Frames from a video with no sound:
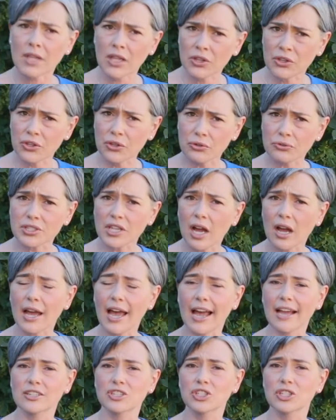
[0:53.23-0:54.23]
Utah
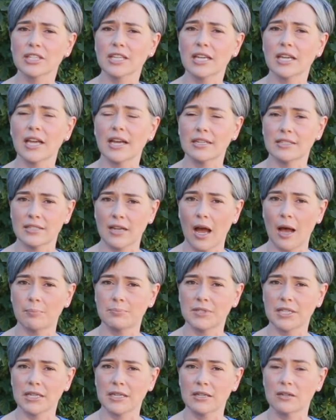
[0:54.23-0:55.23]
actually
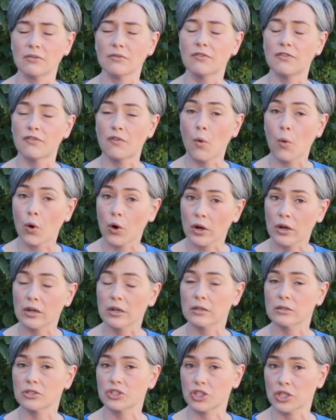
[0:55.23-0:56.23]
adopted for
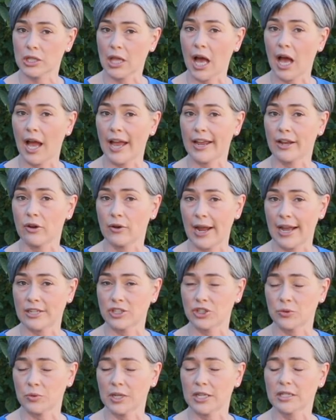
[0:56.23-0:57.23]
July
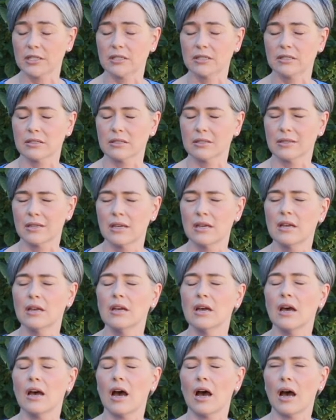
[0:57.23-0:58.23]
graduates
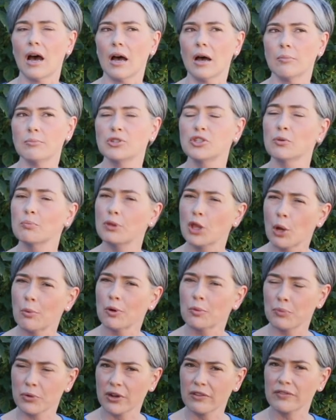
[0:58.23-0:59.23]
diploma
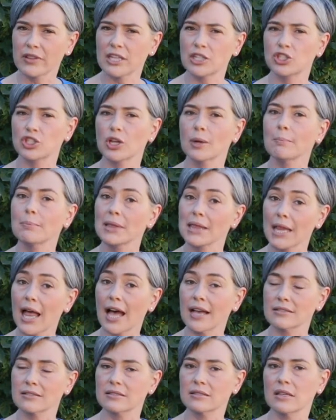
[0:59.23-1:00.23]
privilege
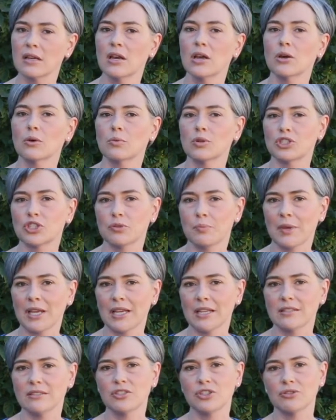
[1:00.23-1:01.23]
plus, which
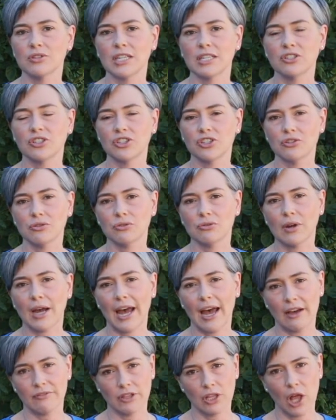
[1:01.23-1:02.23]
means you need to
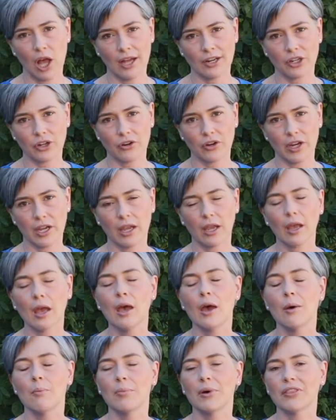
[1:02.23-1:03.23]
have a law degree,
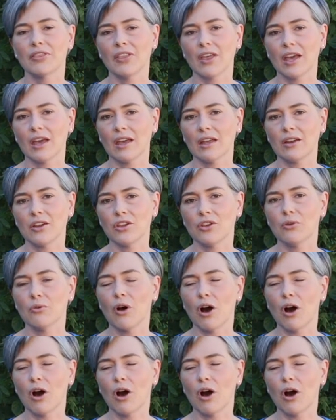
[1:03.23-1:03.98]
but then you